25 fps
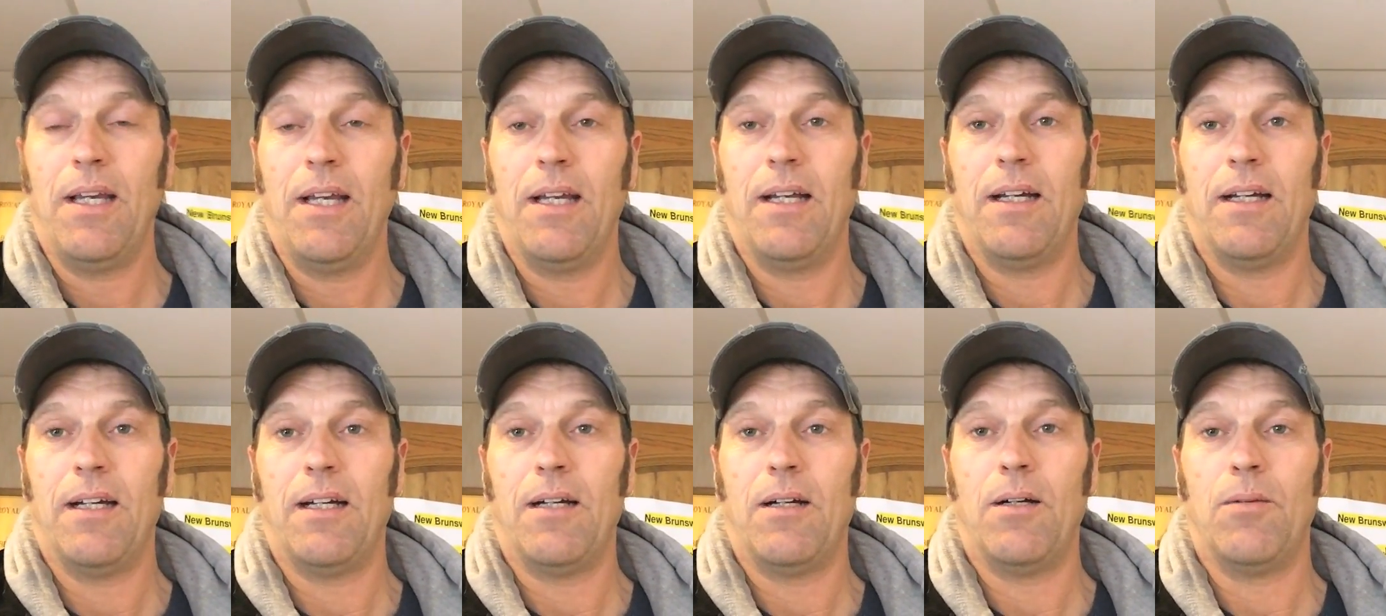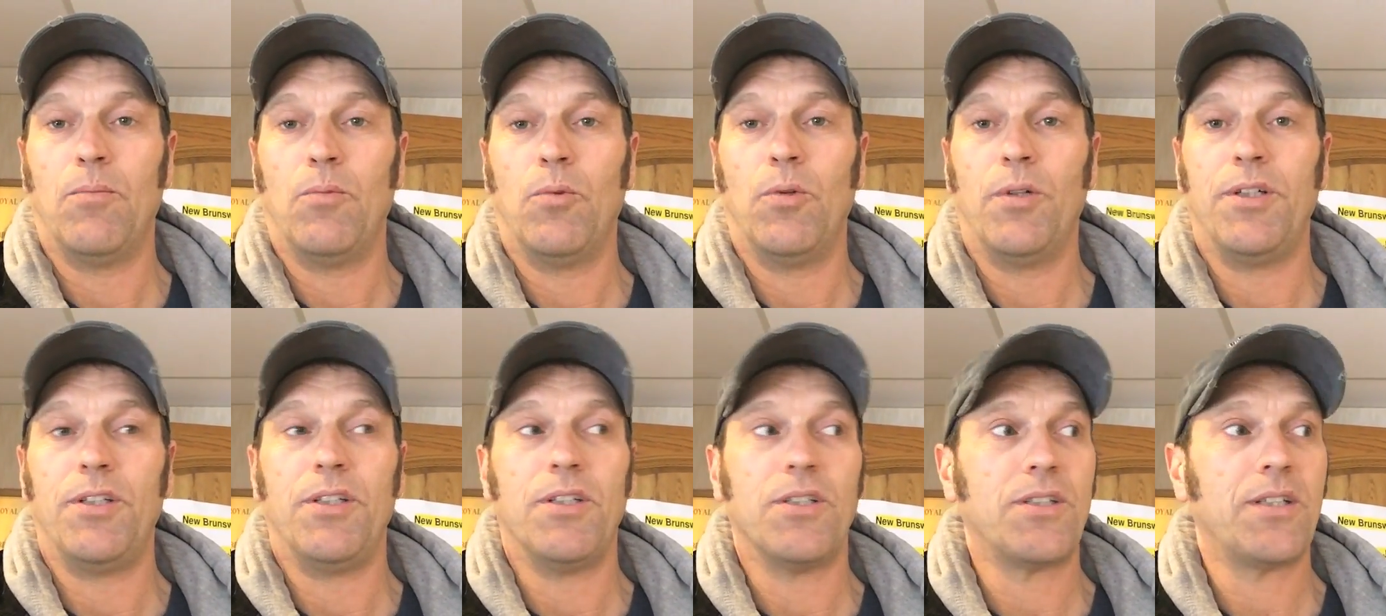um,
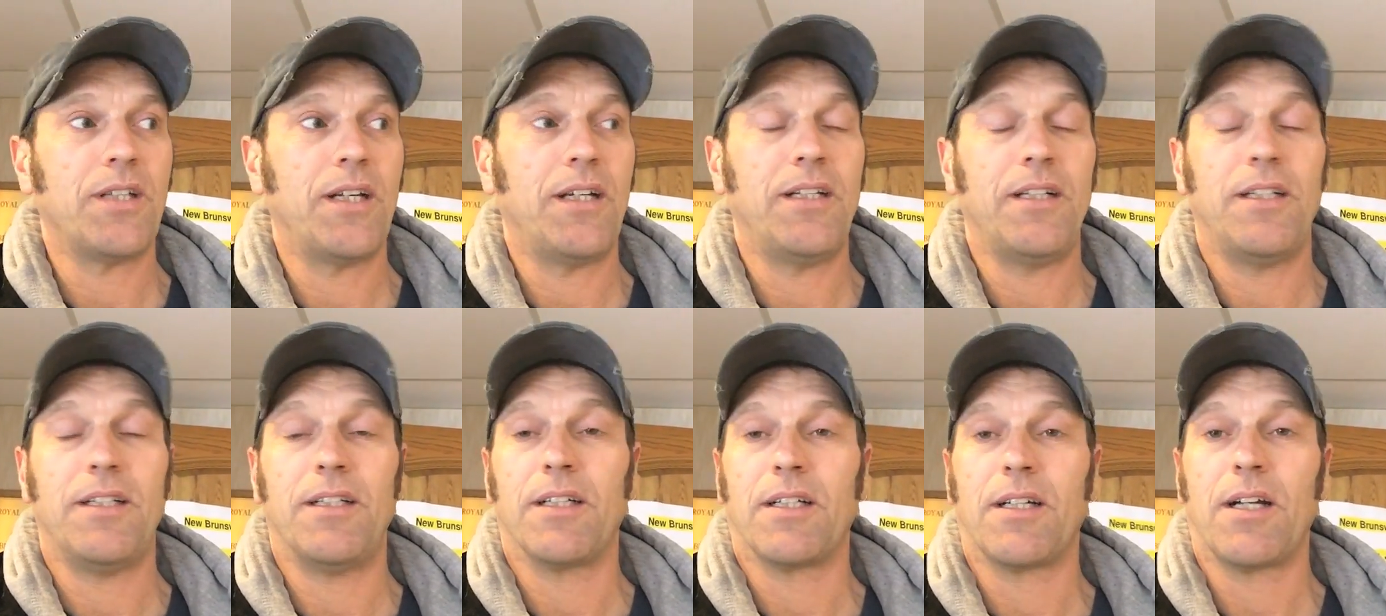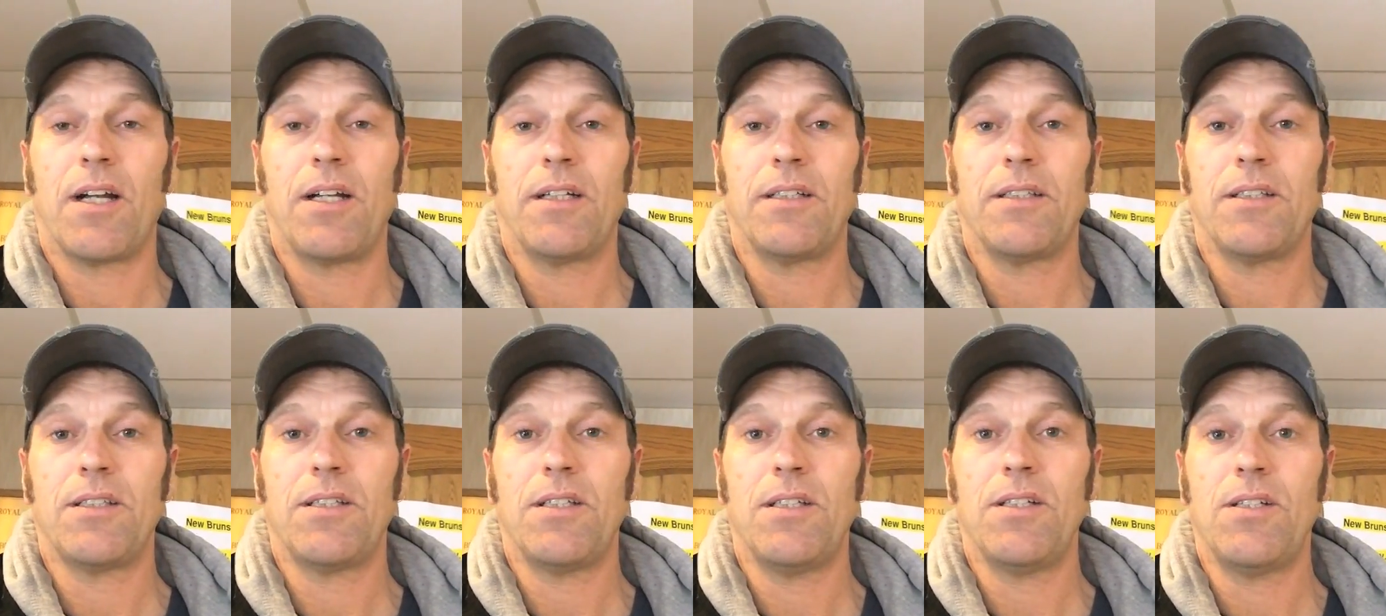when you send in the
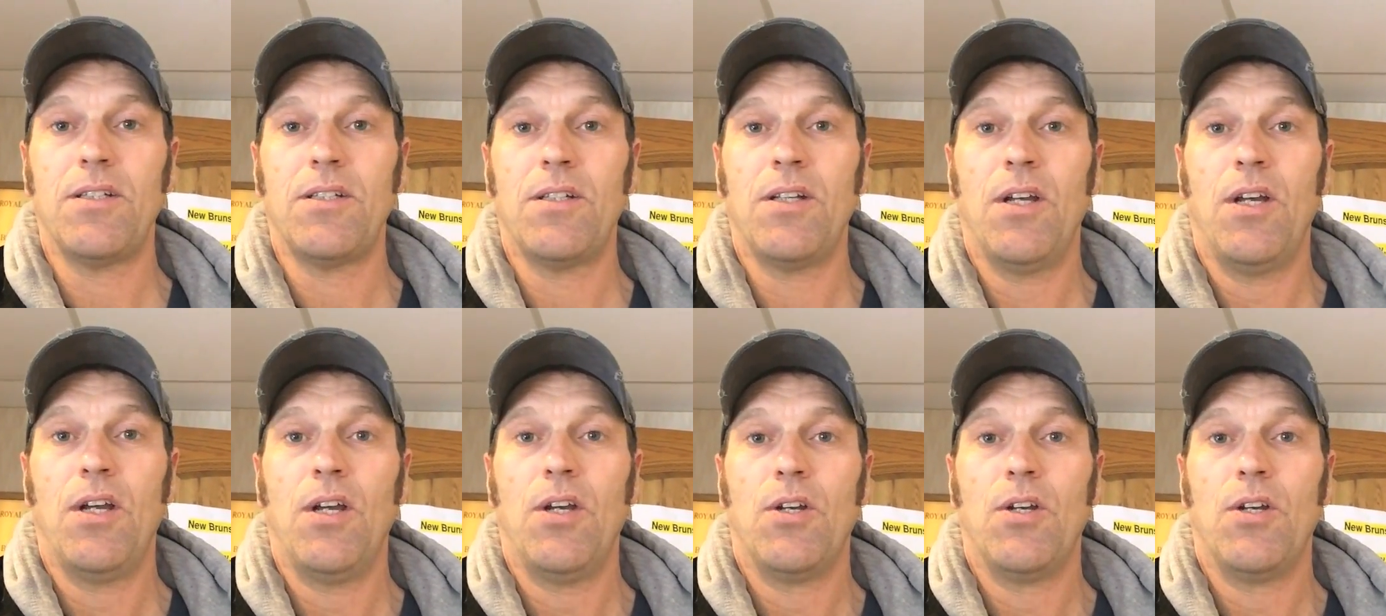carcasses.